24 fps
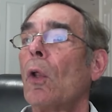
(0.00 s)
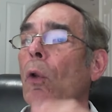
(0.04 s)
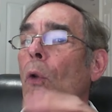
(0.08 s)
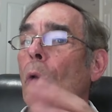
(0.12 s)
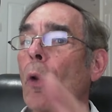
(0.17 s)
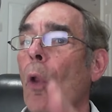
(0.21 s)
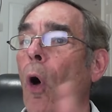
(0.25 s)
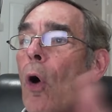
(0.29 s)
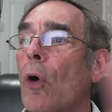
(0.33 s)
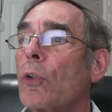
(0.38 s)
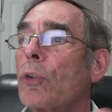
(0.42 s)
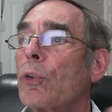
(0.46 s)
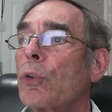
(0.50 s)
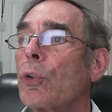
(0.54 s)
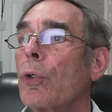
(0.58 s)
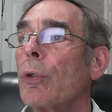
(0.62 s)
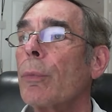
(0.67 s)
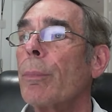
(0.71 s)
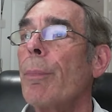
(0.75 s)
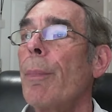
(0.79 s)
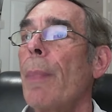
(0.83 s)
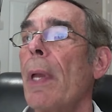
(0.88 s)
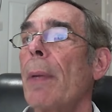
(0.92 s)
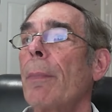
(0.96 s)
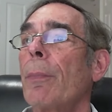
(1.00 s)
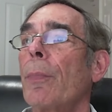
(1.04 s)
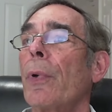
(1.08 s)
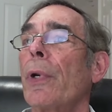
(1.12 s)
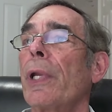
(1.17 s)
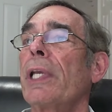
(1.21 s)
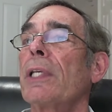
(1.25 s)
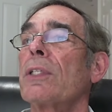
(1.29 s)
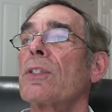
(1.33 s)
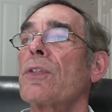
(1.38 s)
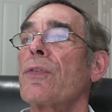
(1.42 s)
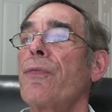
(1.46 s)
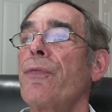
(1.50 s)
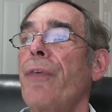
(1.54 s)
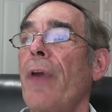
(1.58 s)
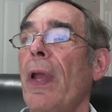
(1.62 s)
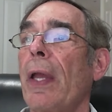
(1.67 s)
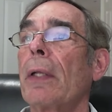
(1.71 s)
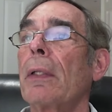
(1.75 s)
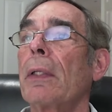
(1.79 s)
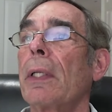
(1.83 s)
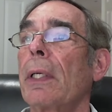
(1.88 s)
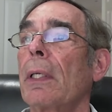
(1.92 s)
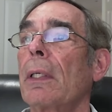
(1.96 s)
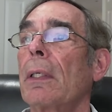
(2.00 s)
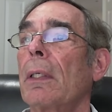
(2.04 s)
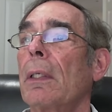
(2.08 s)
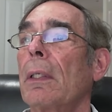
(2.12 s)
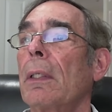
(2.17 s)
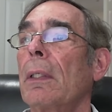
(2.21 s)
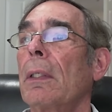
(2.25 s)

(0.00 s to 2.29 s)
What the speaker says: Long-term memory is failing.